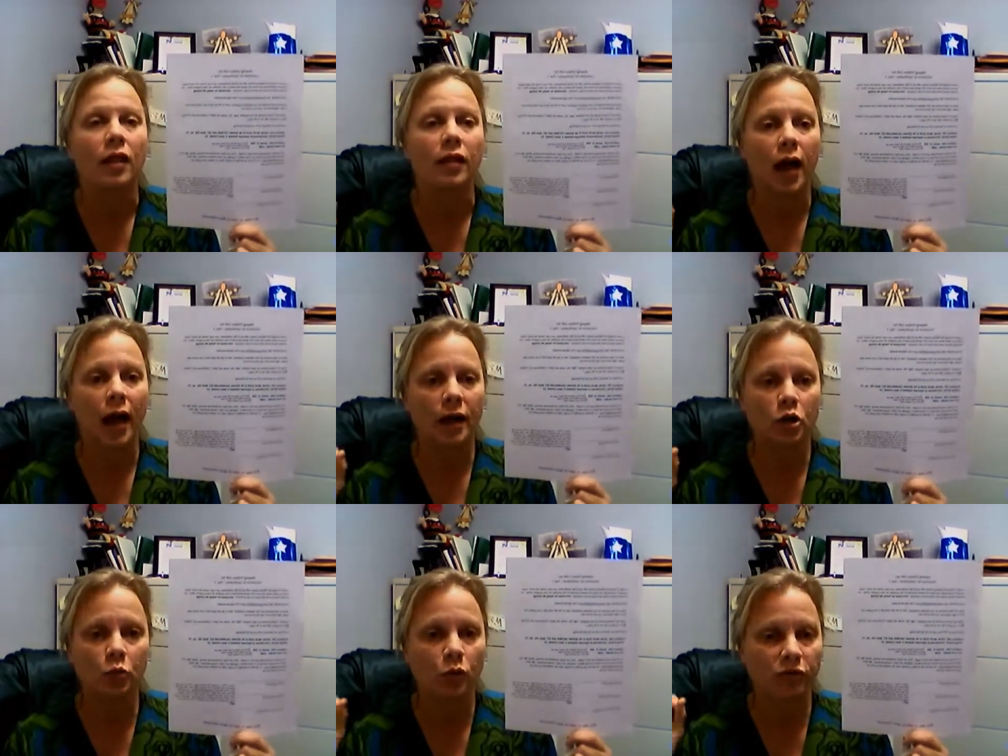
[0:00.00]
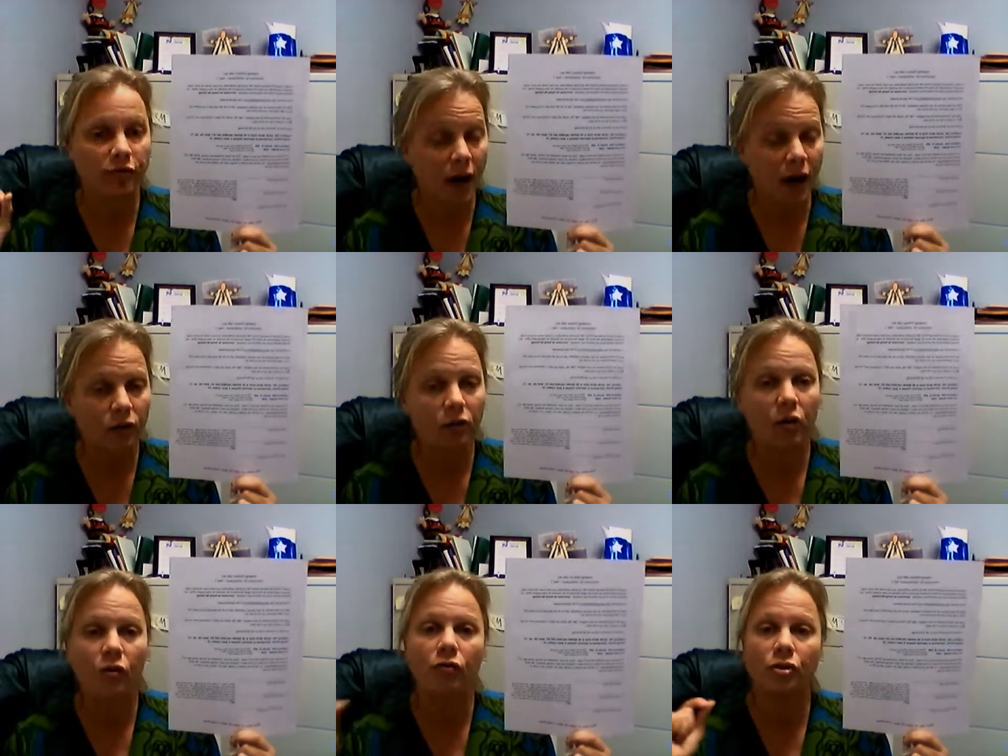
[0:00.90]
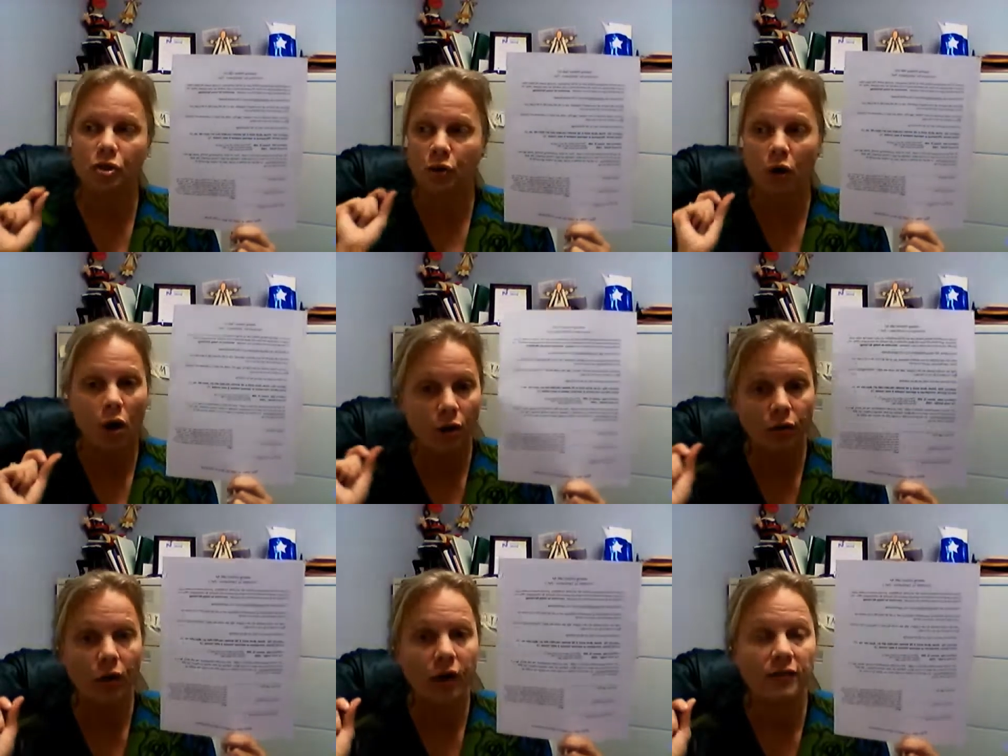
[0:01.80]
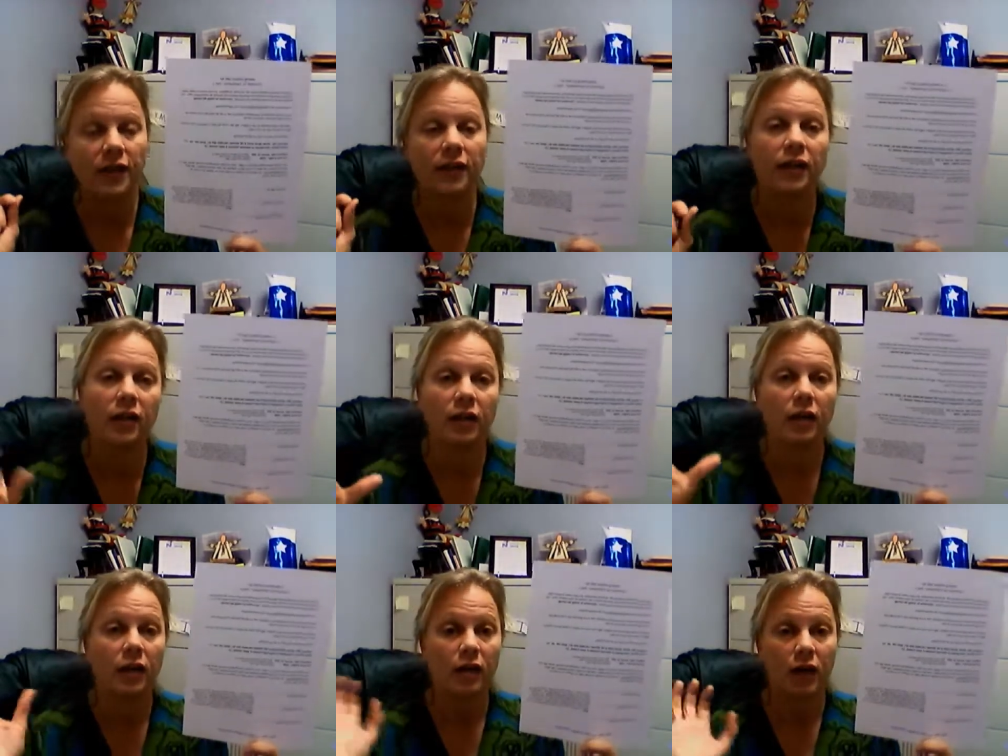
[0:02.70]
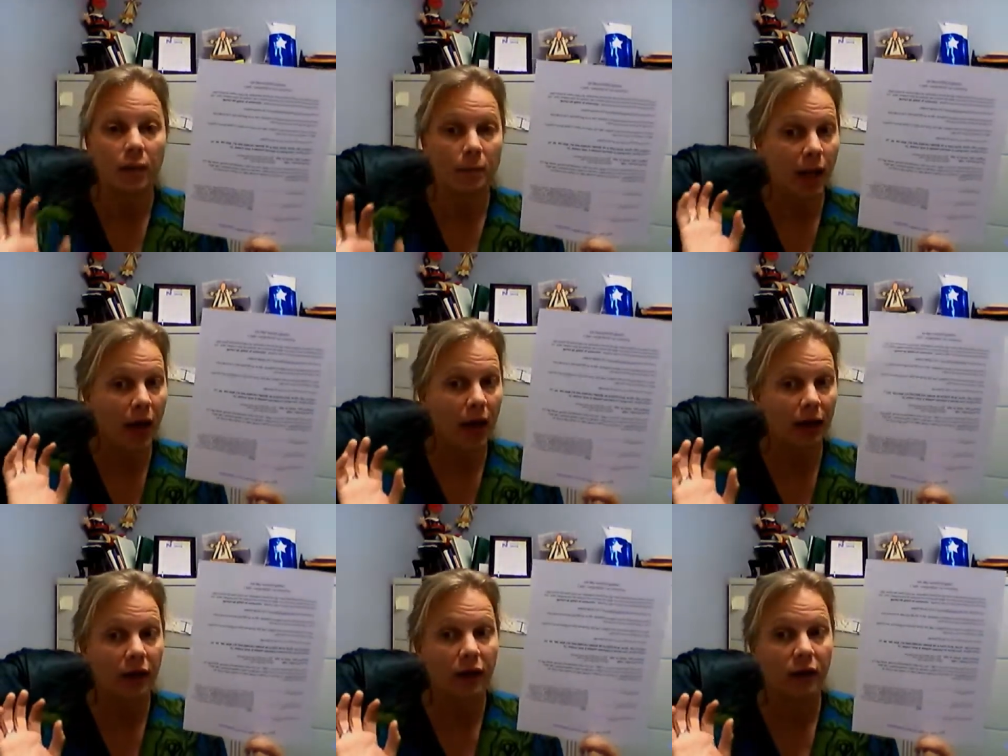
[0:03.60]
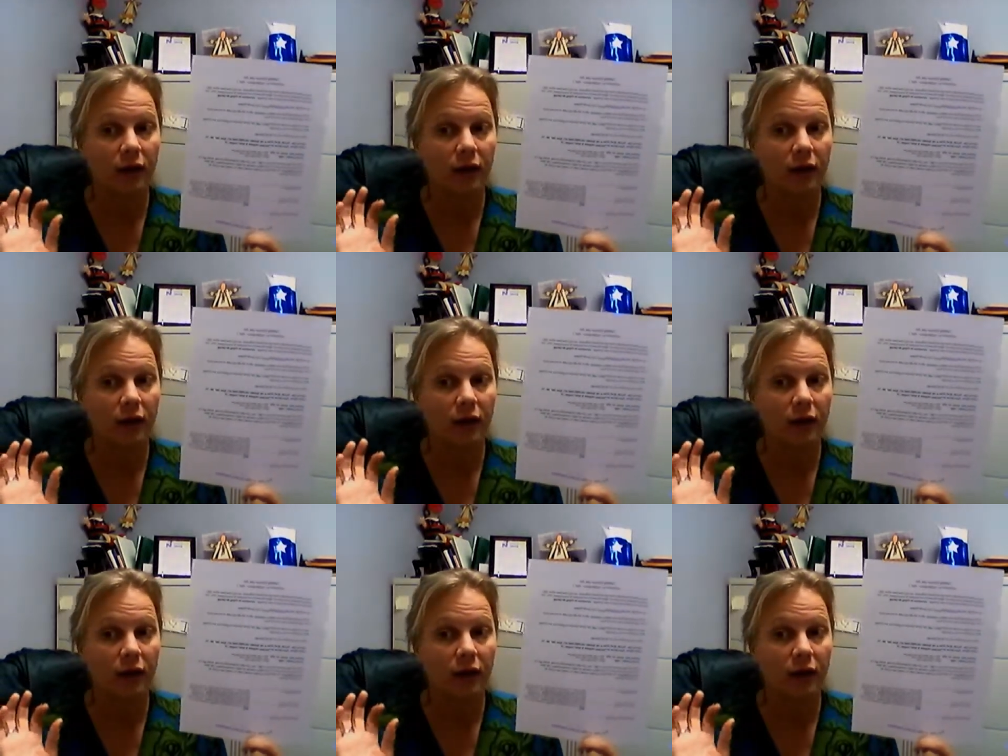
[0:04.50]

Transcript: the actual file over to your hard drive and then come back